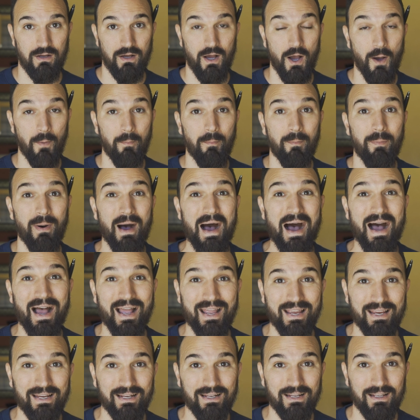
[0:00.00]

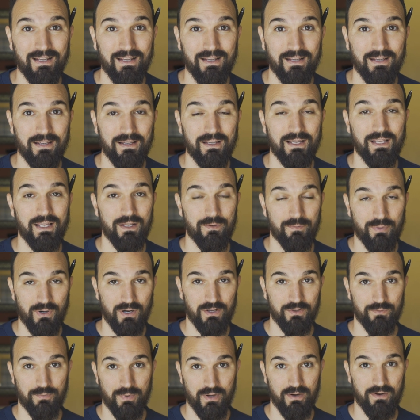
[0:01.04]
Abide in
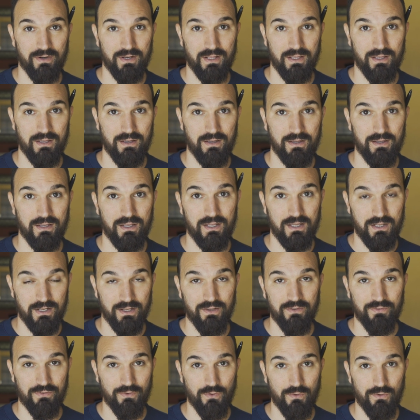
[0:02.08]
prosperity in
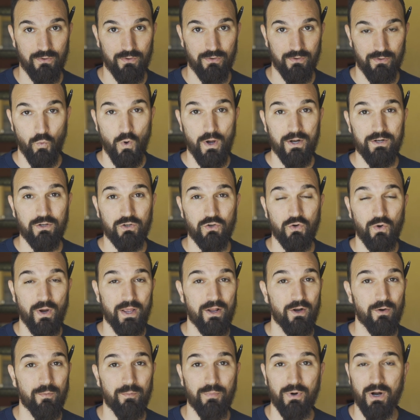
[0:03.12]
his soul. What
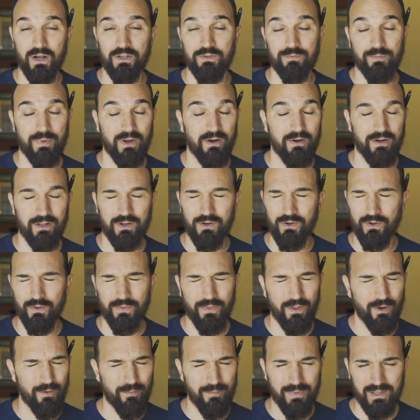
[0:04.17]
greater prosperity could
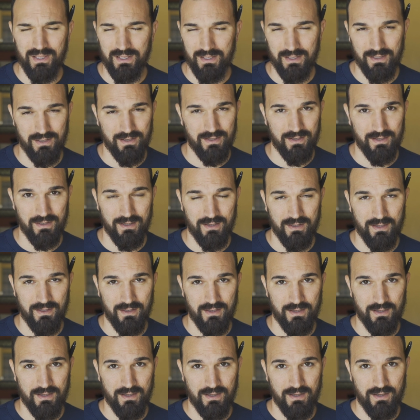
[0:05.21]
there be
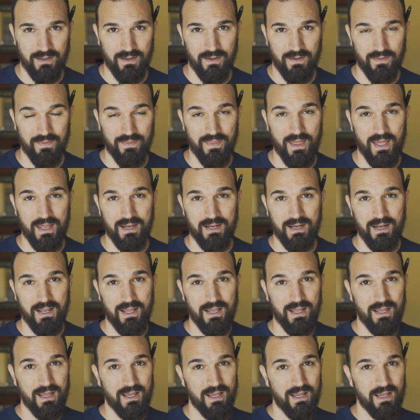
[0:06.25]

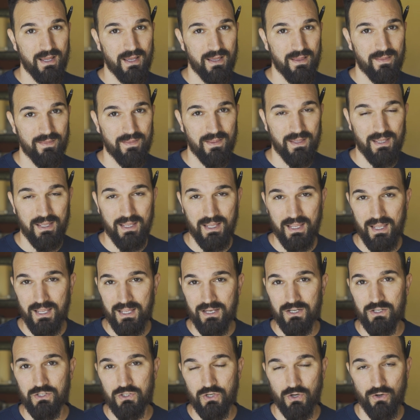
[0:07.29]
than the
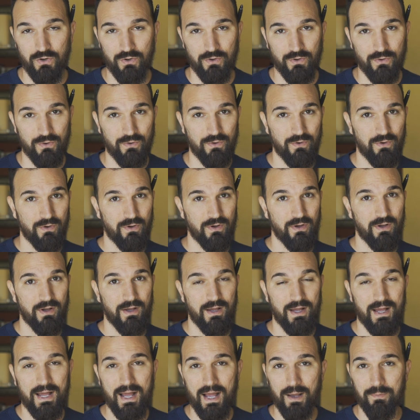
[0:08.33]
internal,
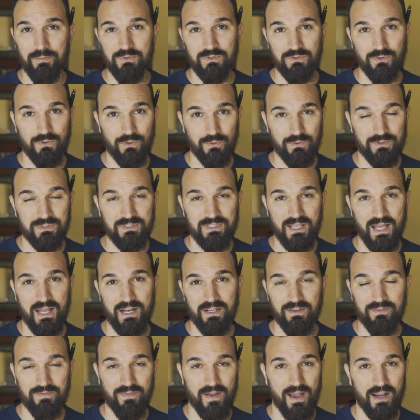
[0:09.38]
absolute
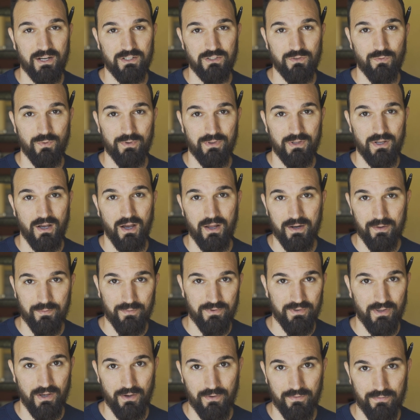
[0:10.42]
satisfaction with God
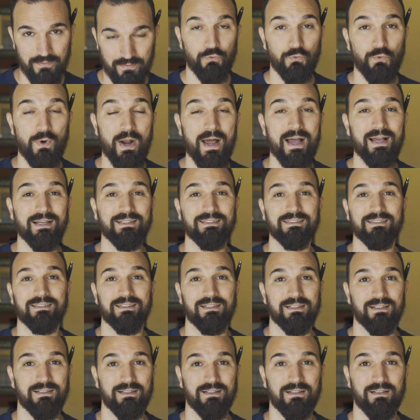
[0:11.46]
himself? Rest
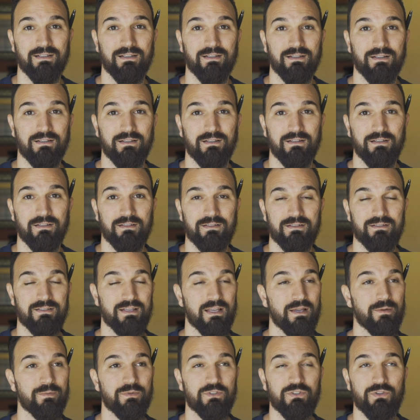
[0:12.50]

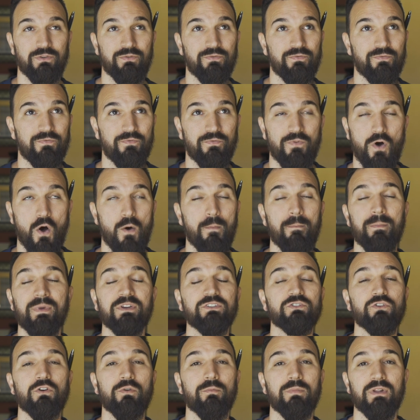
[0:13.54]
seems to fall
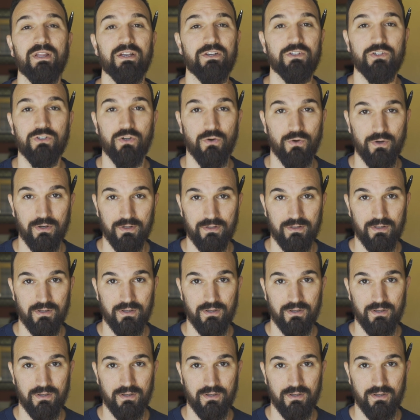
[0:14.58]
miserably short